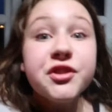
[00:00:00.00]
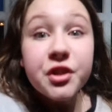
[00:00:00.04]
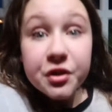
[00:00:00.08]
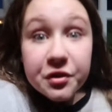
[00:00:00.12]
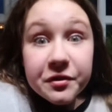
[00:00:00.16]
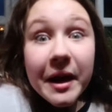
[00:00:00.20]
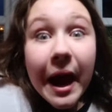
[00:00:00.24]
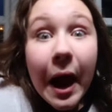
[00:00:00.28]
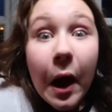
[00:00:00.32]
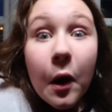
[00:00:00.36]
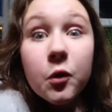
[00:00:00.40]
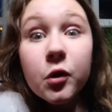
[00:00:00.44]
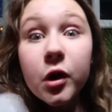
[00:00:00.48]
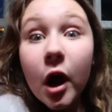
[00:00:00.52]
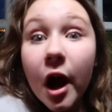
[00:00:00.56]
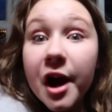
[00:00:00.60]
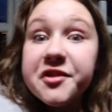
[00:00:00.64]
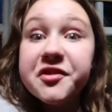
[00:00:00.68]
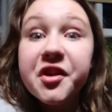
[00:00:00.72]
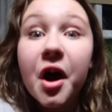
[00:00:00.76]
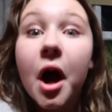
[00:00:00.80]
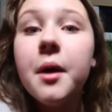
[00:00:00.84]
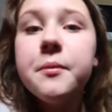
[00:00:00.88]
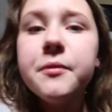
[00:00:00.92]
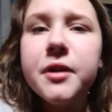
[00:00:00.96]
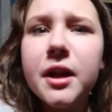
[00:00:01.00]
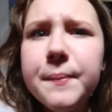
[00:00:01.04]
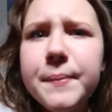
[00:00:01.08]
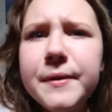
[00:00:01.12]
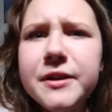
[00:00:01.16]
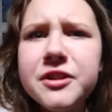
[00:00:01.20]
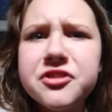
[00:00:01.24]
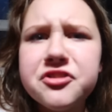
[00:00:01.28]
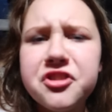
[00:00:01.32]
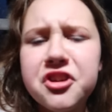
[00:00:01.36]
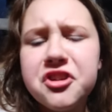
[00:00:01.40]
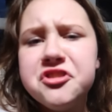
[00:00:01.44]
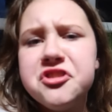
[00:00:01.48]
So now guys, I'm going to
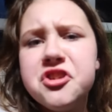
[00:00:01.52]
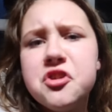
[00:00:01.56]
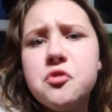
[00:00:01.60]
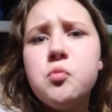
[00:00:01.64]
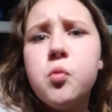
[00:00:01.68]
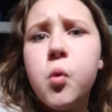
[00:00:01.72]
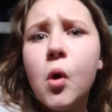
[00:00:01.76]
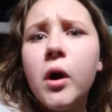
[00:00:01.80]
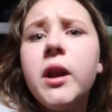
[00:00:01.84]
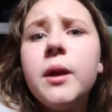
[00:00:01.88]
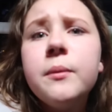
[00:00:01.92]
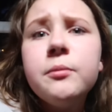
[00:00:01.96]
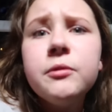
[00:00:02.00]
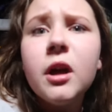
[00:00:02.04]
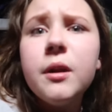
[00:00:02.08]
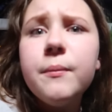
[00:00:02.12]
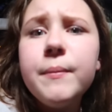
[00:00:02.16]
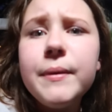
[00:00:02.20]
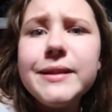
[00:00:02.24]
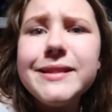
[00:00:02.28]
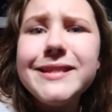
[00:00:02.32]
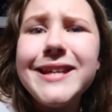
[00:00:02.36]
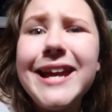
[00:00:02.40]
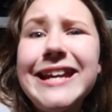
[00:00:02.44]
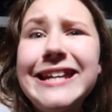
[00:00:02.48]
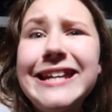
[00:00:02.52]
be showing you what I'm going to be